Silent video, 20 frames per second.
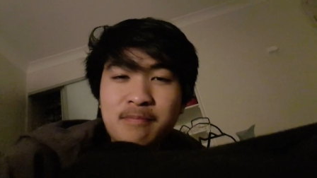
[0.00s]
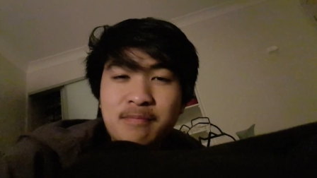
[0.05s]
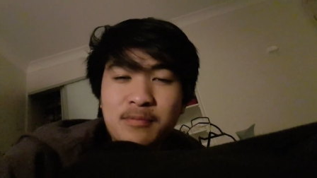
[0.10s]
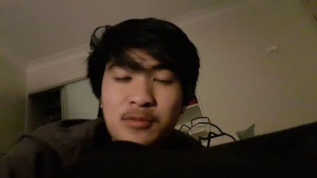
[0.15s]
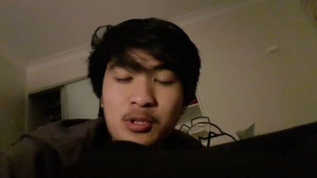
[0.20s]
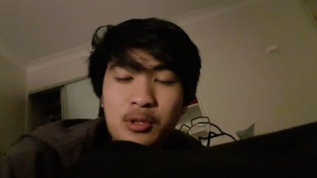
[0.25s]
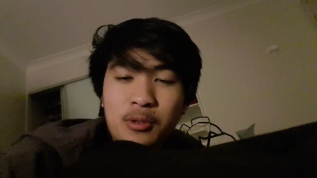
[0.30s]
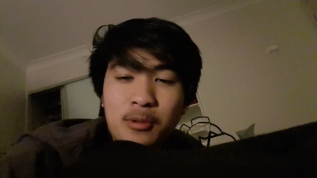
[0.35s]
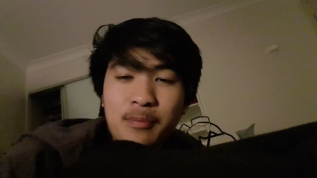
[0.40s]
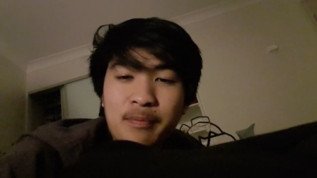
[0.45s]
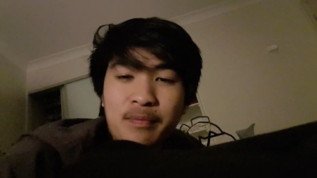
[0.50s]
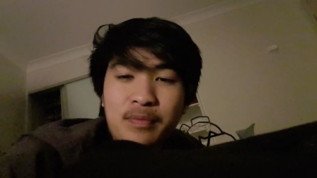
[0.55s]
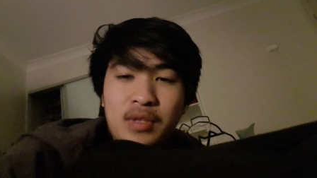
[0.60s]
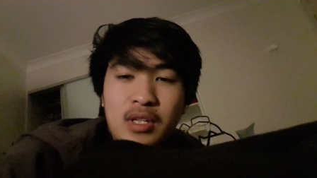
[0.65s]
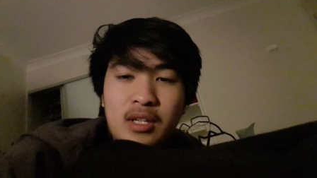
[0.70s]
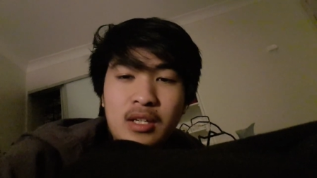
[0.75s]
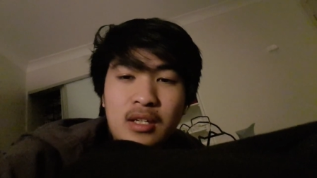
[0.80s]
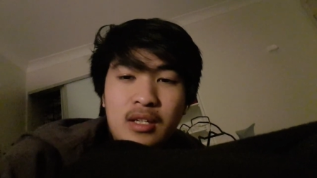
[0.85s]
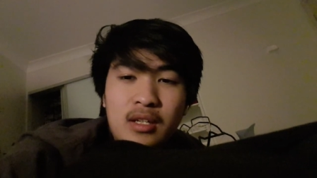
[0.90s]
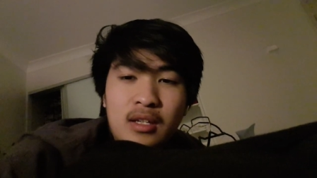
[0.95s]
So
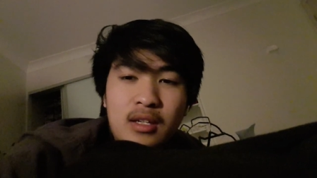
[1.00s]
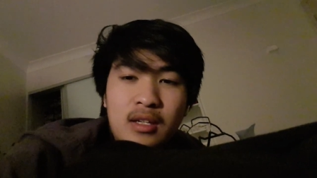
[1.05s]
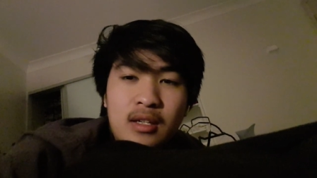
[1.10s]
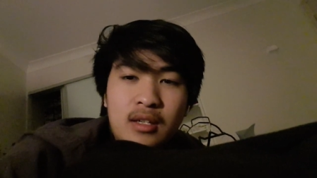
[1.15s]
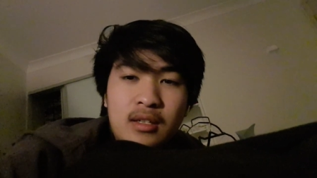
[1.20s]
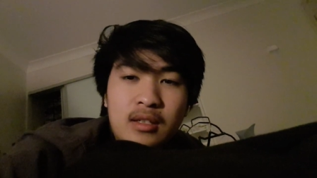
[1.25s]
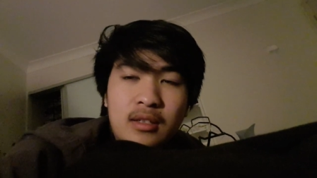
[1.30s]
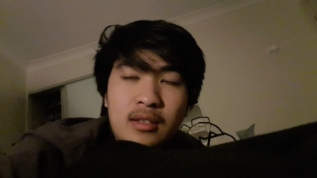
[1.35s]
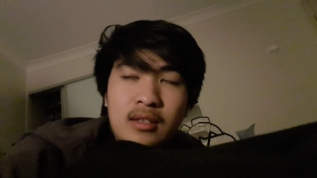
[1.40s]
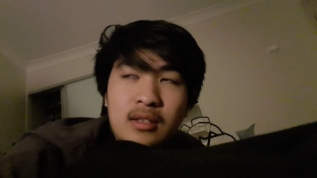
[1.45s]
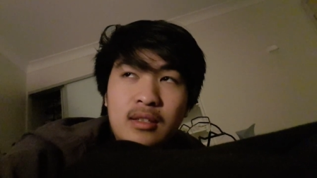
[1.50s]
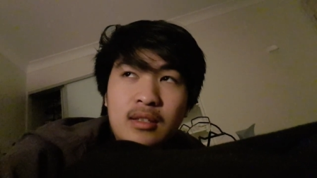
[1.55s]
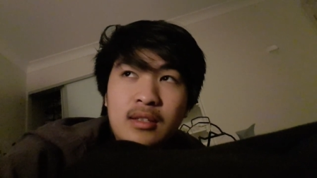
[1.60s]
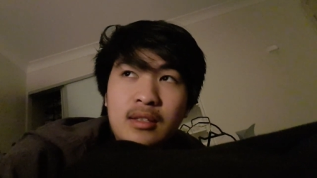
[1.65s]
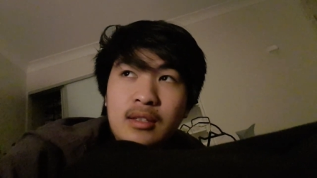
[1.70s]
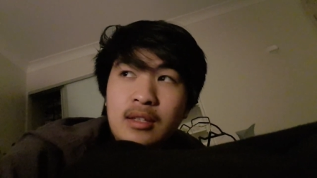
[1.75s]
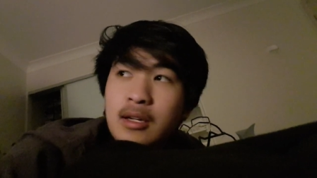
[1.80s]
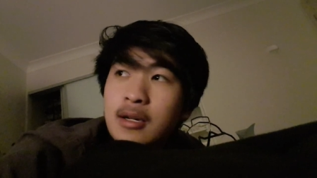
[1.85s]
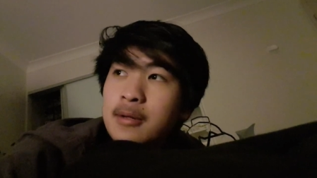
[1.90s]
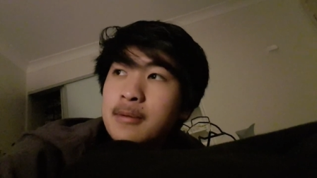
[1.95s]

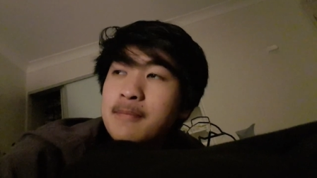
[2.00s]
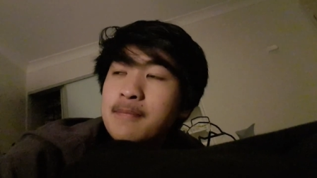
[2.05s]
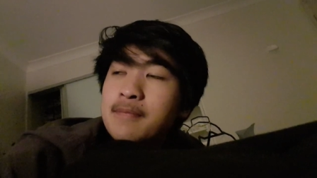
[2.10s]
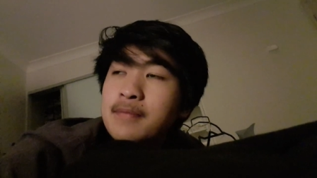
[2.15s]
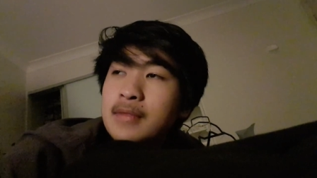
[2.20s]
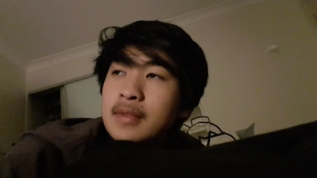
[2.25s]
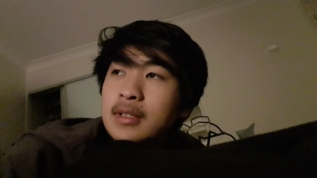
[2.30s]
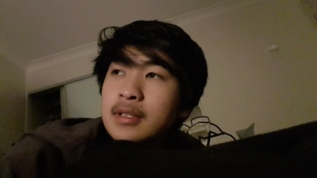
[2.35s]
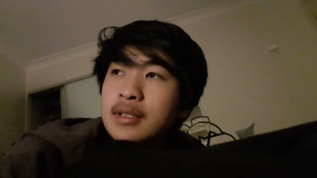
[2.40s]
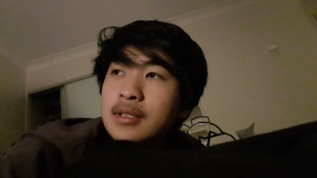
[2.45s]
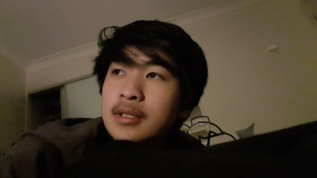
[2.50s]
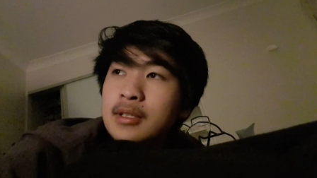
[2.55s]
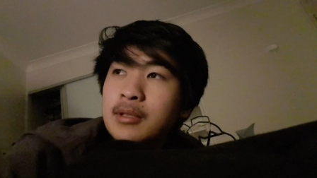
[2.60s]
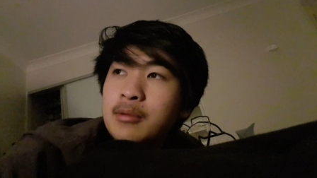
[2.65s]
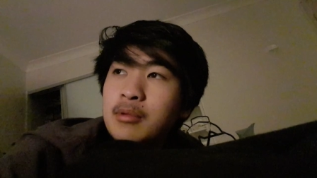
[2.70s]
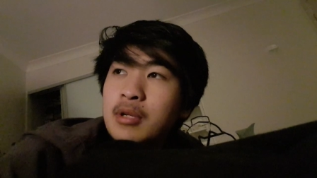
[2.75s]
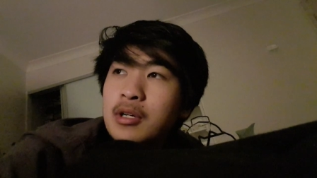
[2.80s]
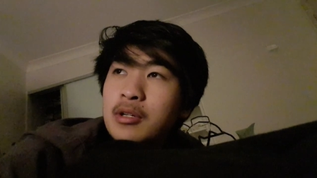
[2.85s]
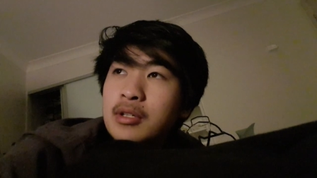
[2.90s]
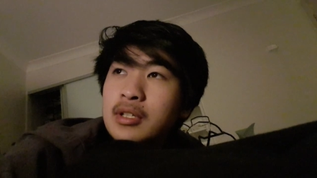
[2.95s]
yeah,
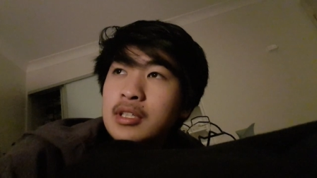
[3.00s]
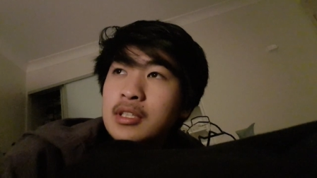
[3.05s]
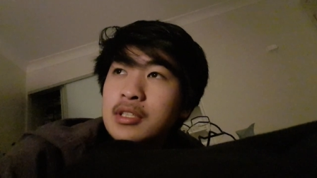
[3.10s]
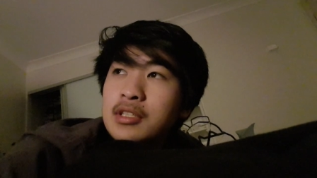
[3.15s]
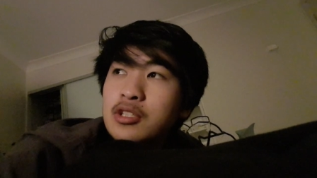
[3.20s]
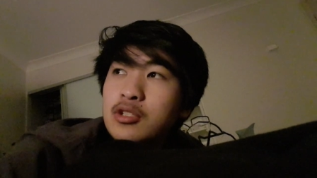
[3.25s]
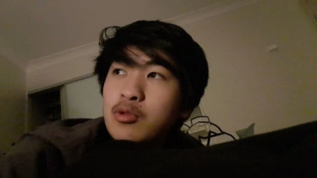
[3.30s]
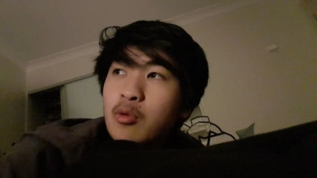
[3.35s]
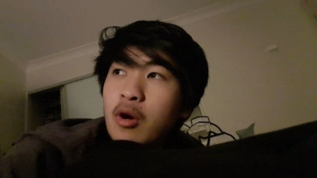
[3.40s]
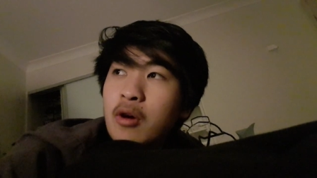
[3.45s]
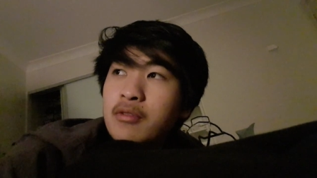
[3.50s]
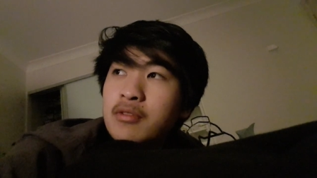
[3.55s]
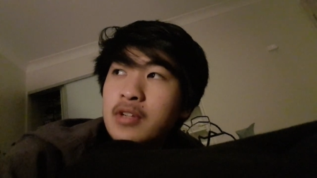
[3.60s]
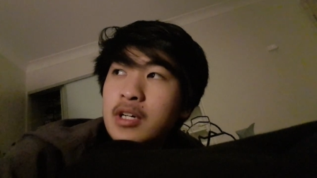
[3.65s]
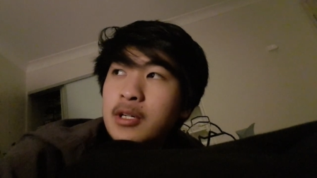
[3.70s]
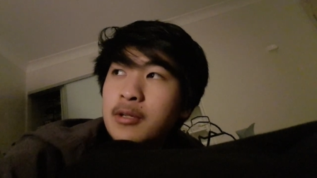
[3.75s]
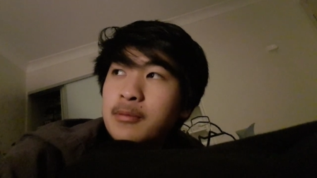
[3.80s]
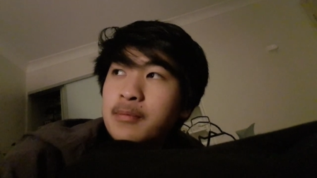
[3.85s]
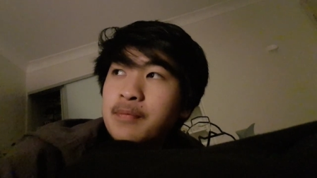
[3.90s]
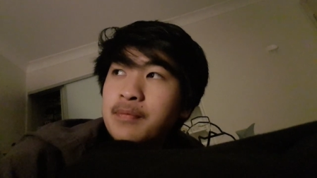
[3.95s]
well, it is 12
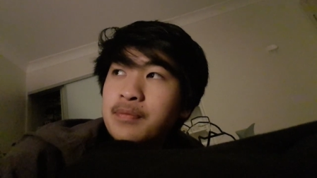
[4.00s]
now.